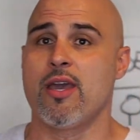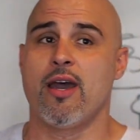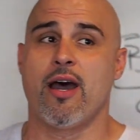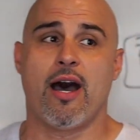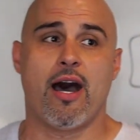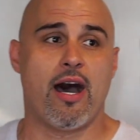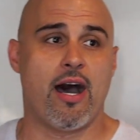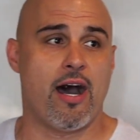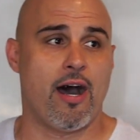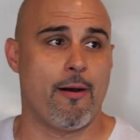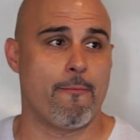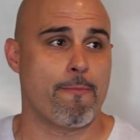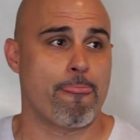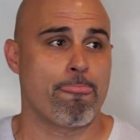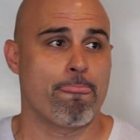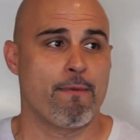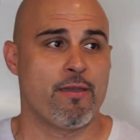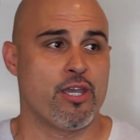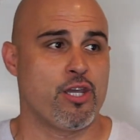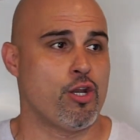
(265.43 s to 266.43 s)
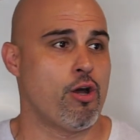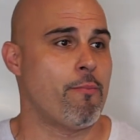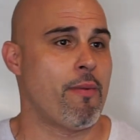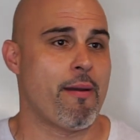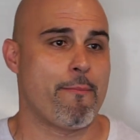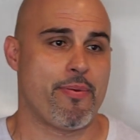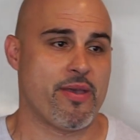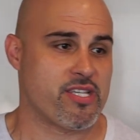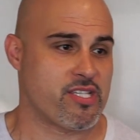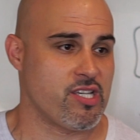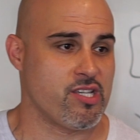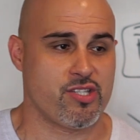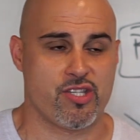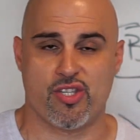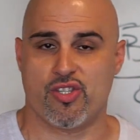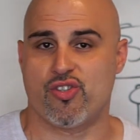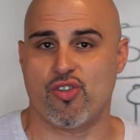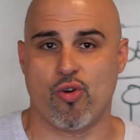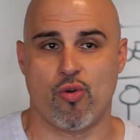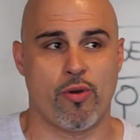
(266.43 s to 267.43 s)
My business
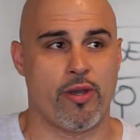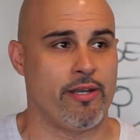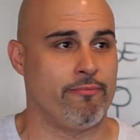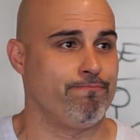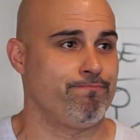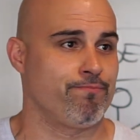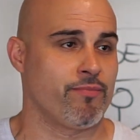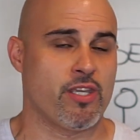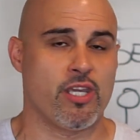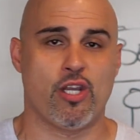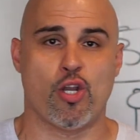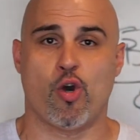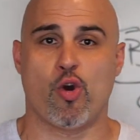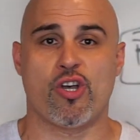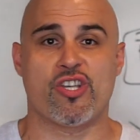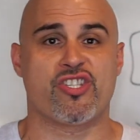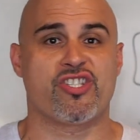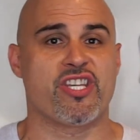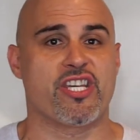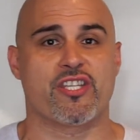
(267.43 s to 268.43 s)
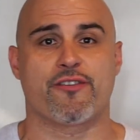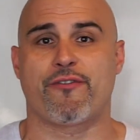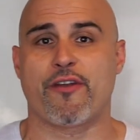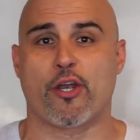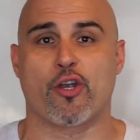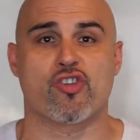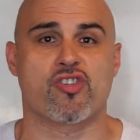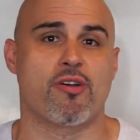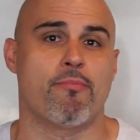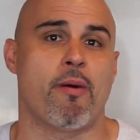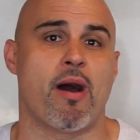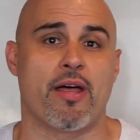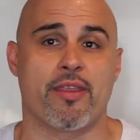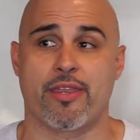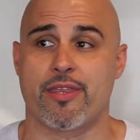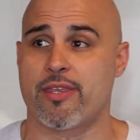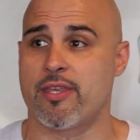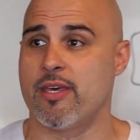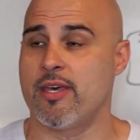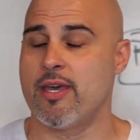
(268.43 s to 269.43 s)
is doing, 6 figures a
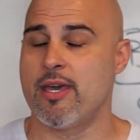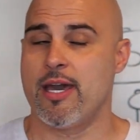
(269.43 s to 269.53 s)
month.